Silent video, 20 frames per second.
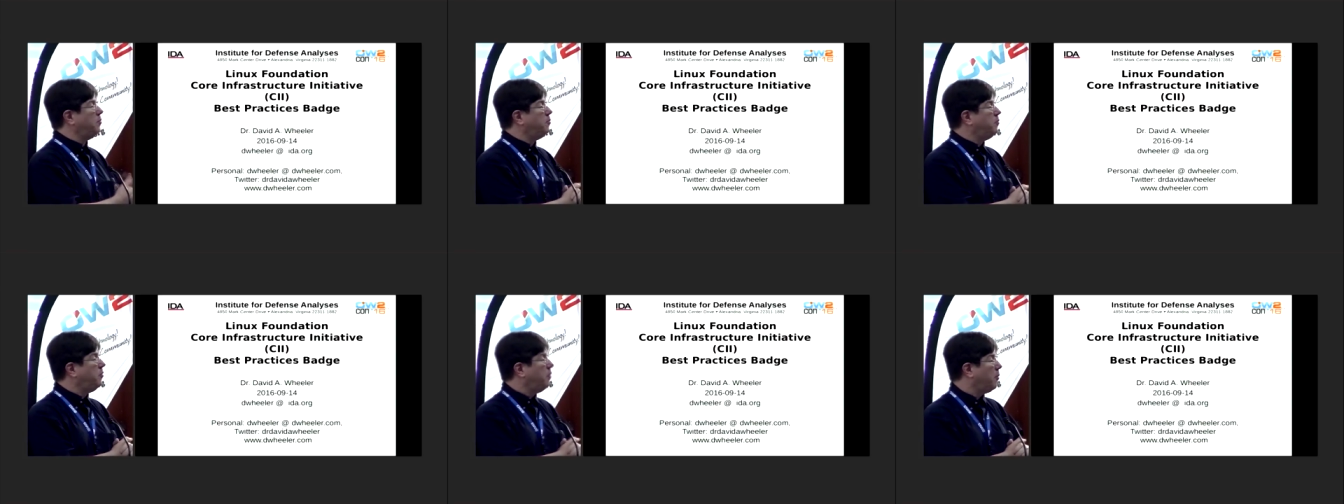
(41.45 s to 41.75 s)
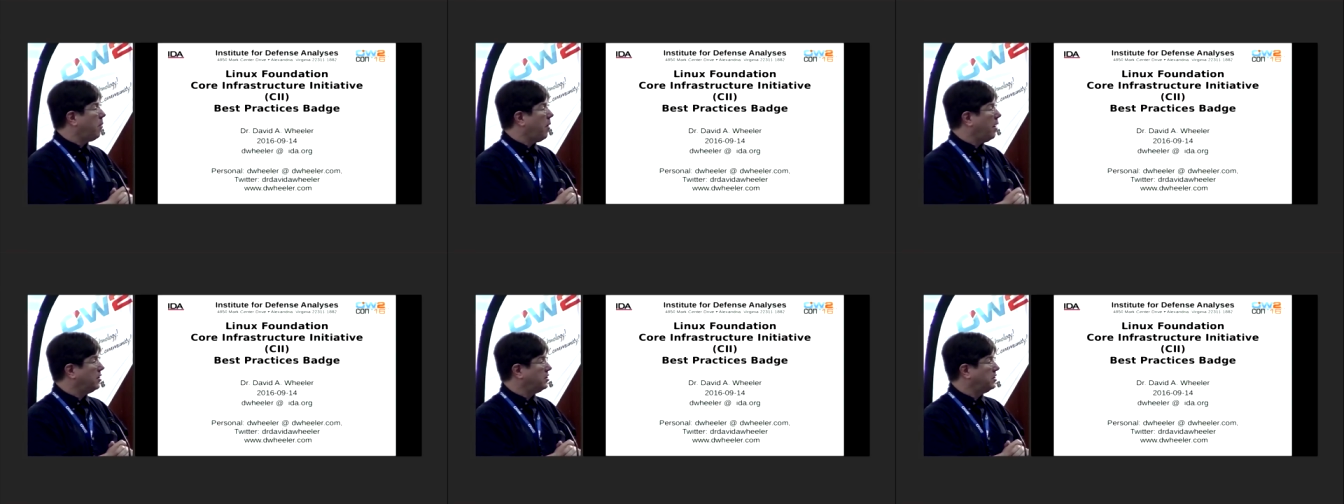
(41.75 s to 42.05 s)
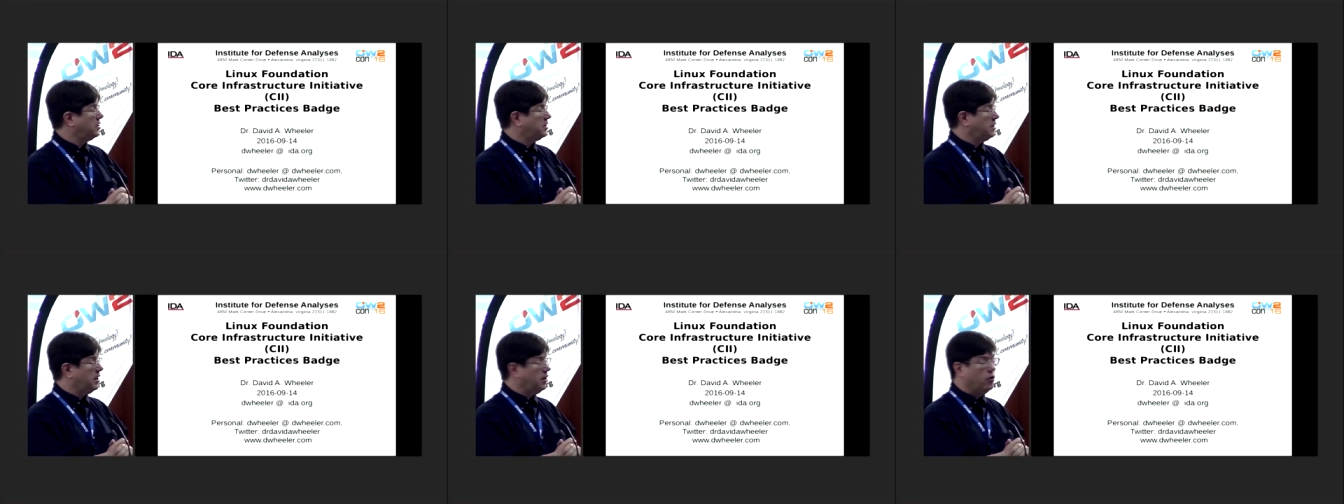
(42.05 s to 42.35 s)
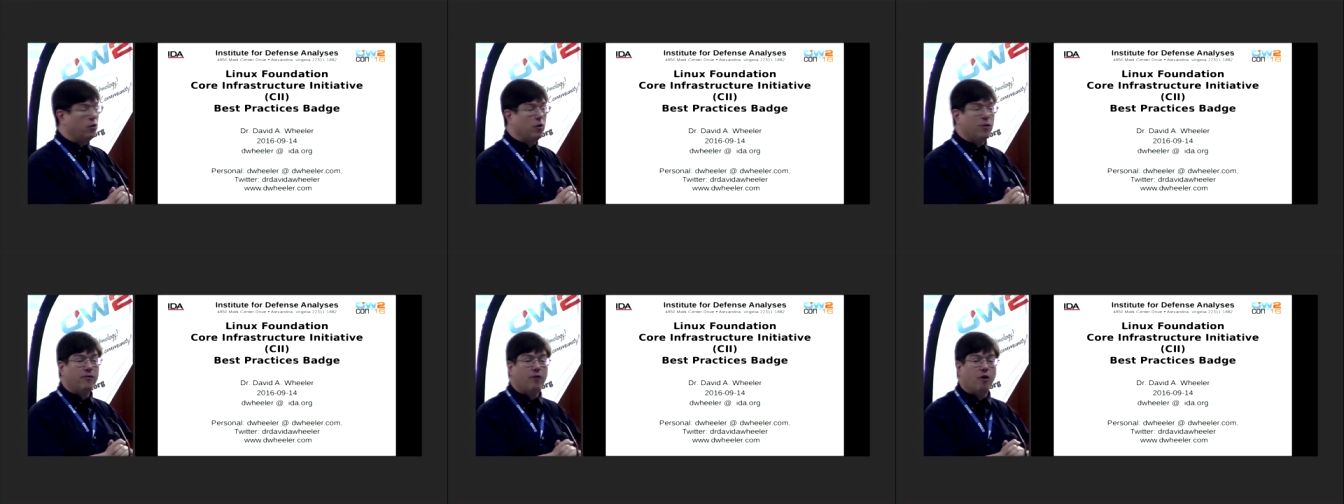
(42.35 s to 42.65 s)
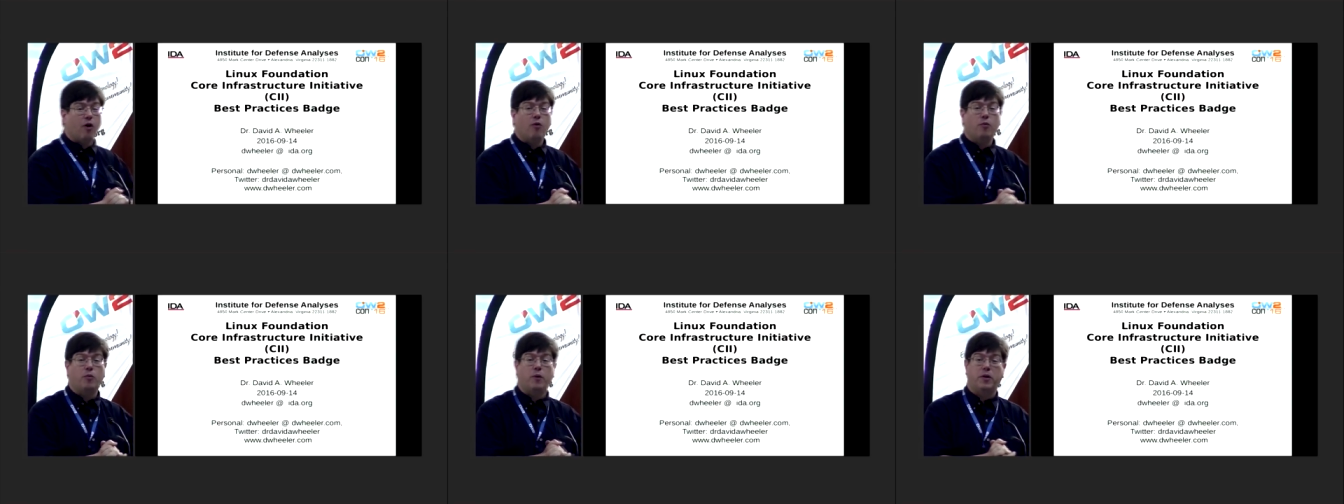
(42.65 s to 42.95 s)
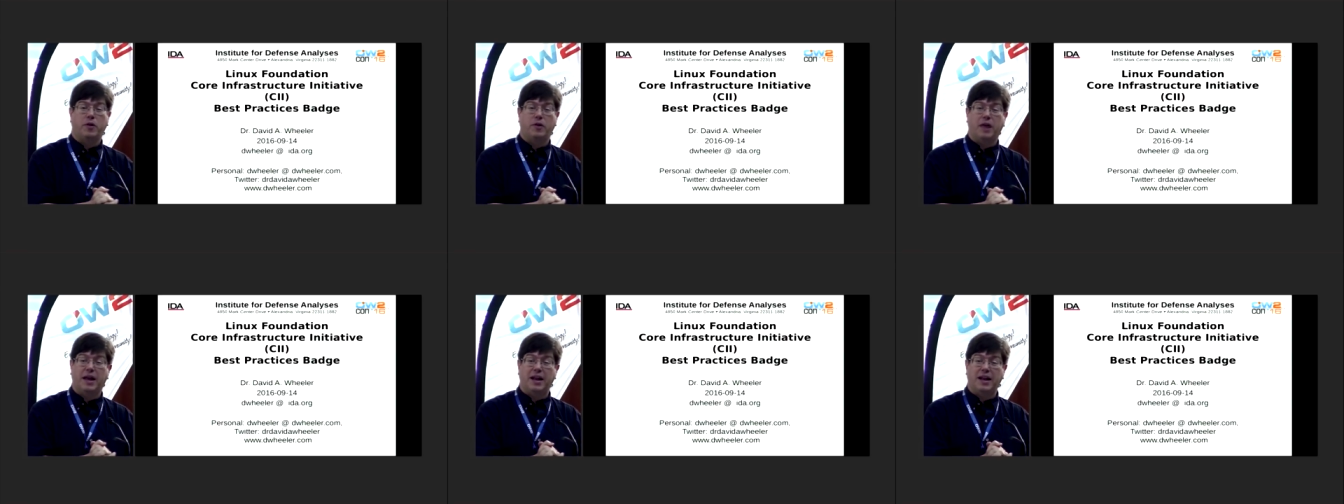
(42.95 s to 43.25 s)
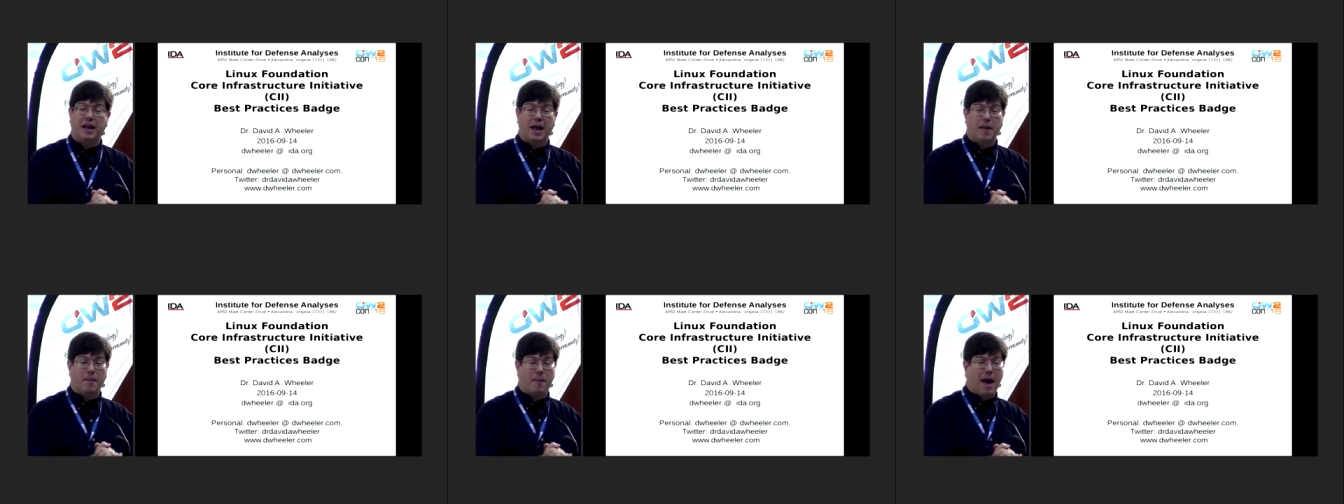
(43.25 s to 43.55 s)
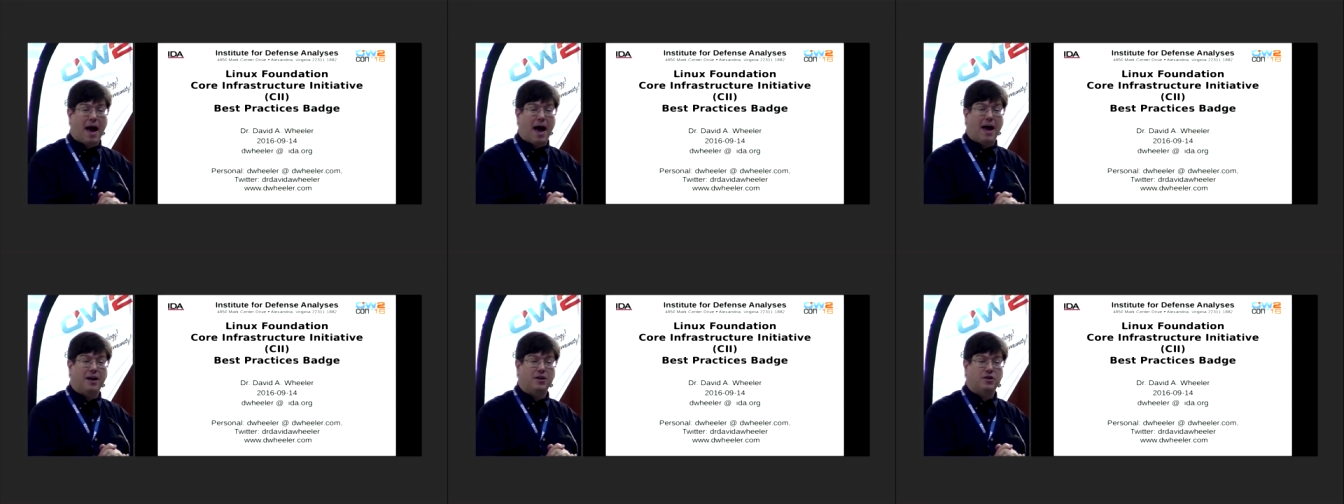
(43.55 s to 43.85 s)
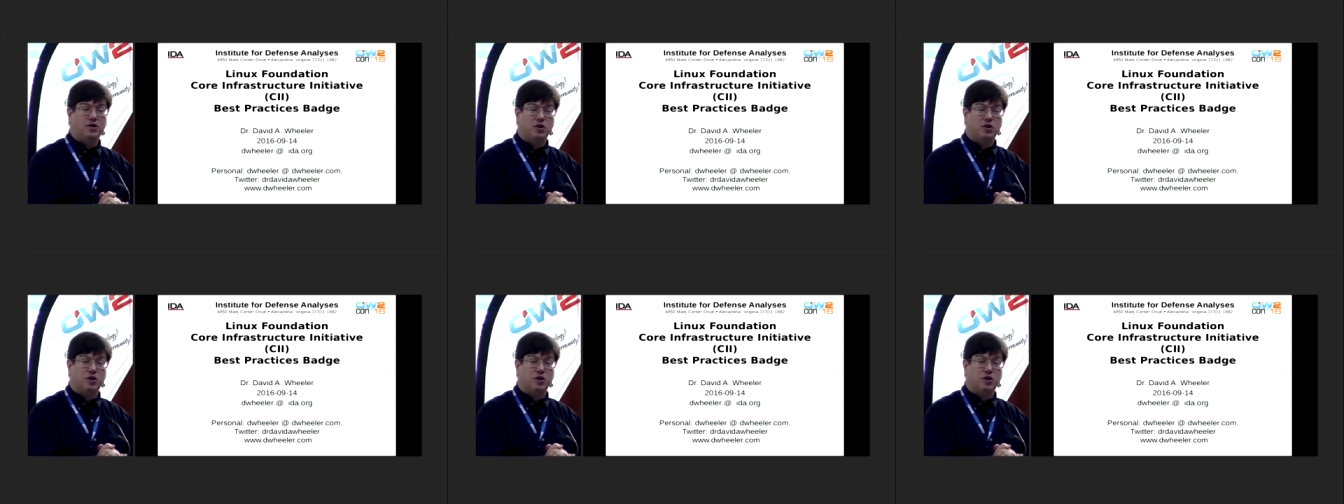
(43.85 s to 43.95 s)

the projects that you're involved with getting a badge.